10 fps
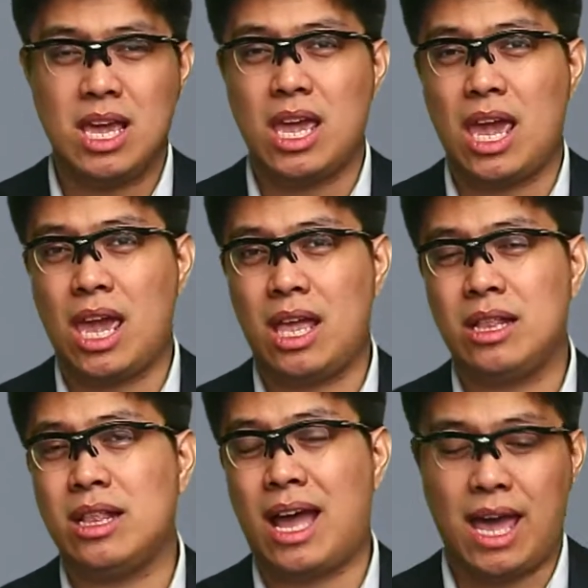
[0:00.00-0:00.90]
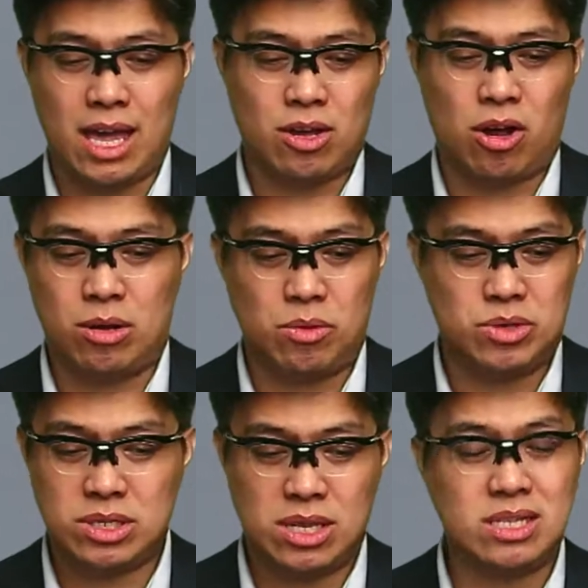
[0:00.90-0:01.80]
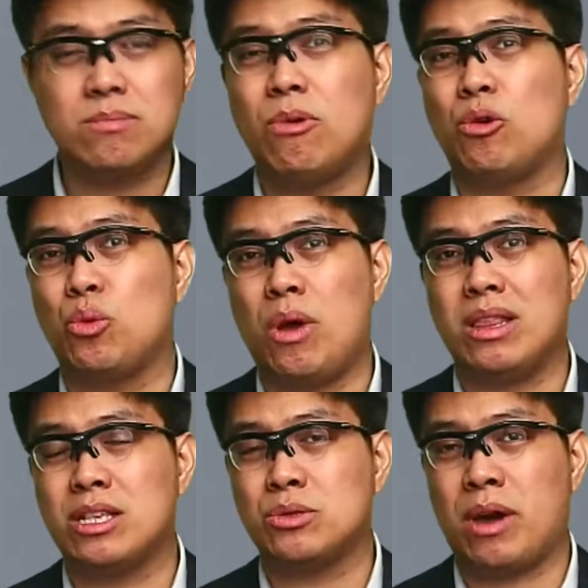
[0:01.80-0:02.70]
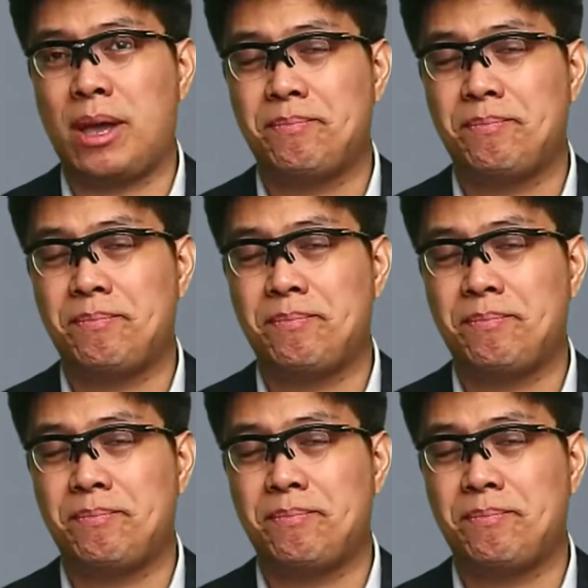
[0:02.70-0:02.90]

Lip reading: in the economy, which doesn't bode well. That's why,